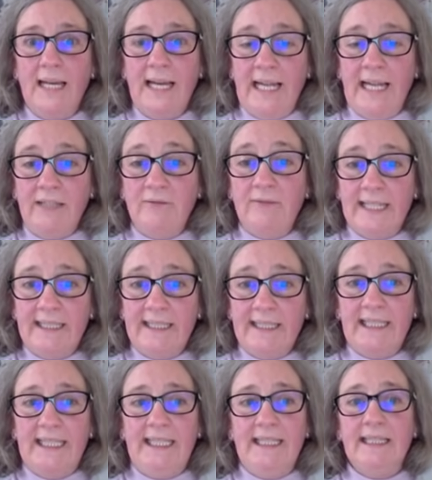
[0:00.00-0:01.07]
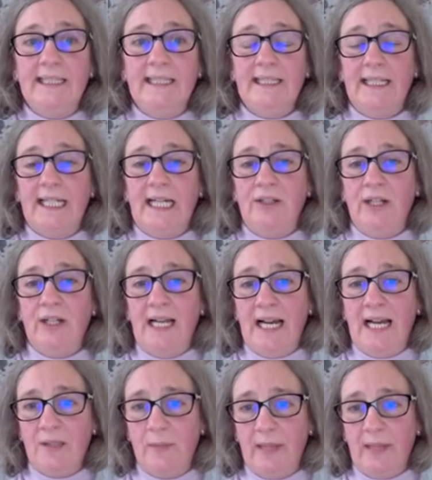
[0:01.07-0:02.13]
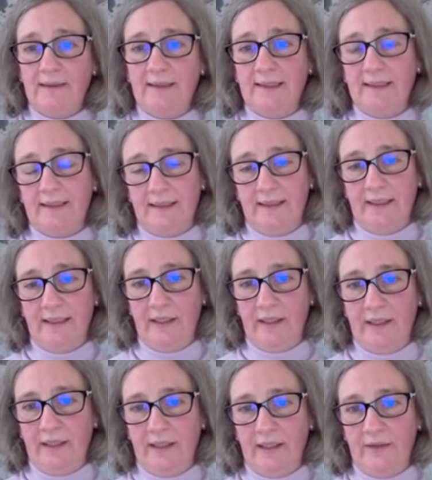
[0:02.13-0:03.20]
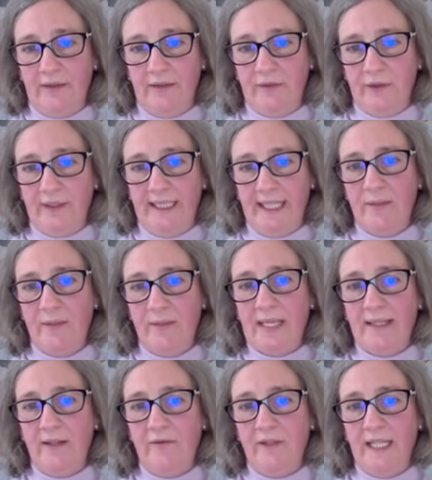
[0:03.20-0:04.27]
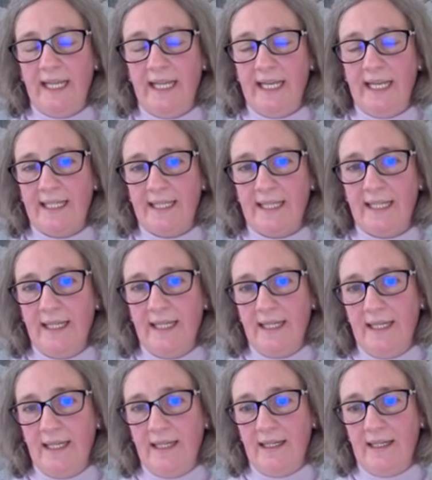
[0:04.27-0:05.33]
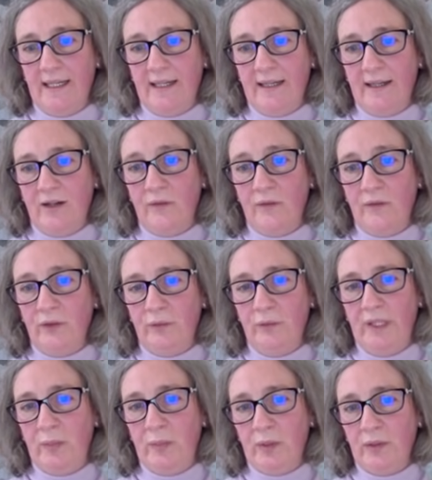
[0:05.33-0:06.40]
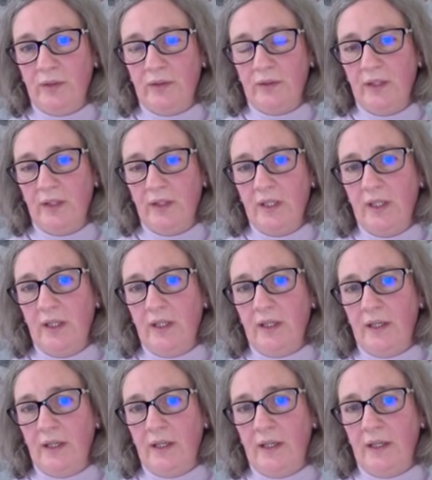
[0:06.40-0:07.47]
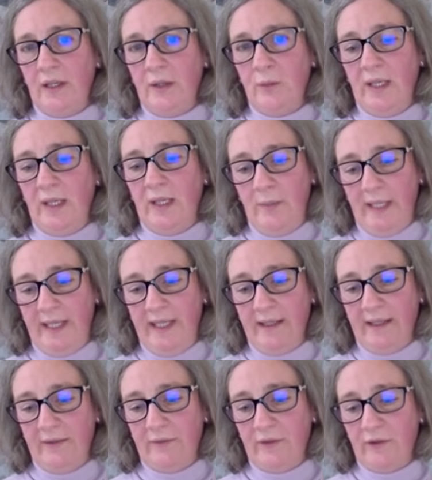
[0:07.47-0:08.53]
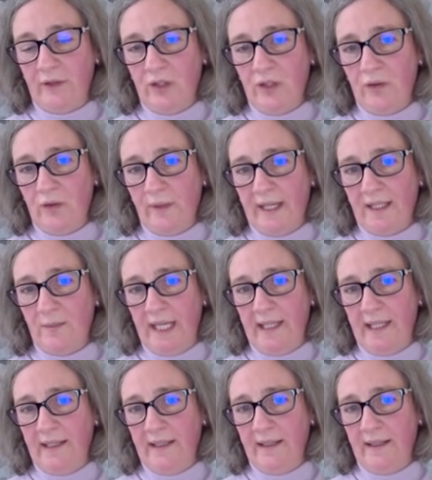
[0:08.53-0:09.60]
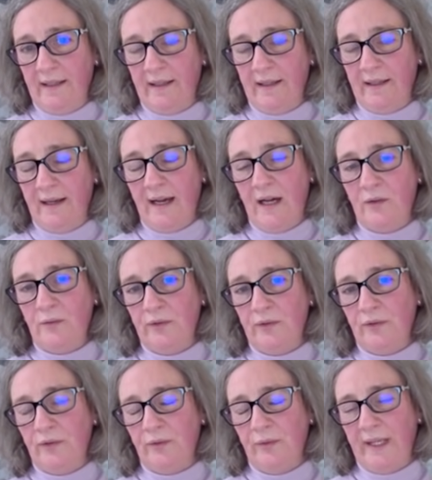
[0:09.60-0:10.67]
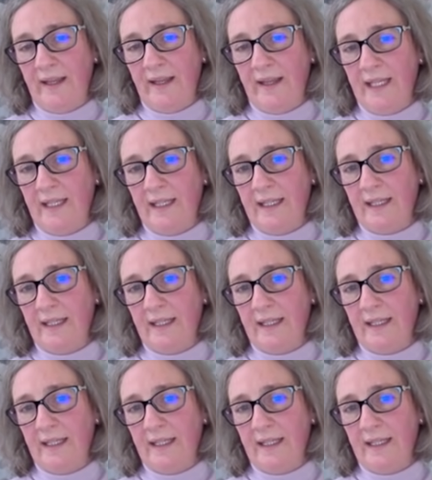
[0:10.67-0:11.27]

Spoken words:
And finally, the last part for this specific case of the report will be for us to explain how do we think